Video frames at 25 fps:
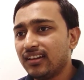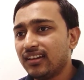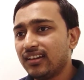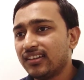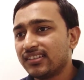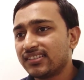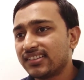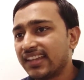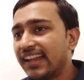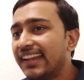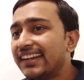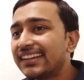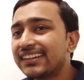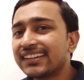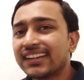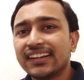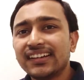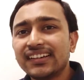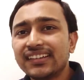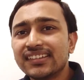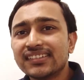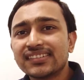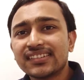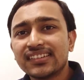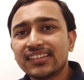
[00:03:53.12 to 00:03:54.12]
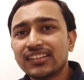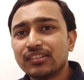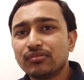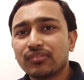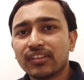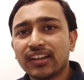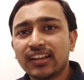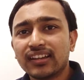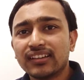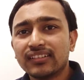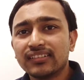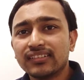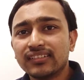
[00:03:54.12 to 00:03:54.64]
site condition, you
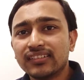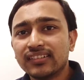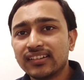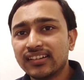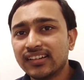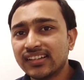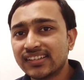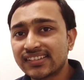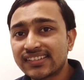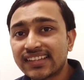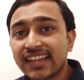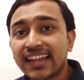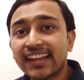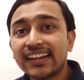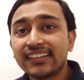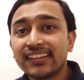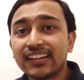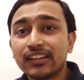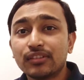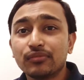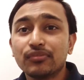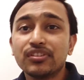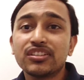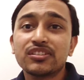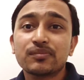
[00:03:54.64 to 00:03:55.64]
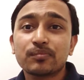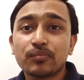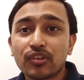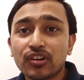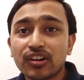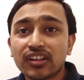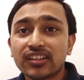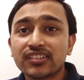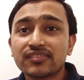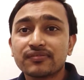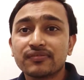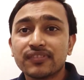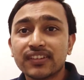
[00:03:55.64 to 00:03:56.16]
can decide that which
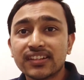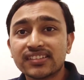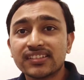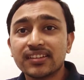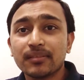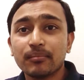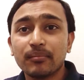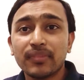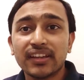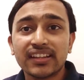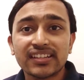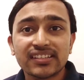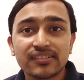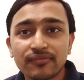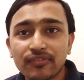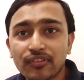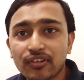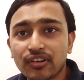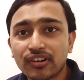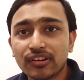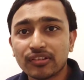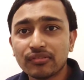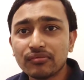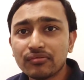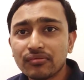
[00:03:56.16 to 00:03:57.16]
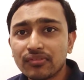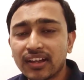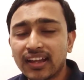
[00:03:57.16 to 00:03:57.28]
products fits the best for you,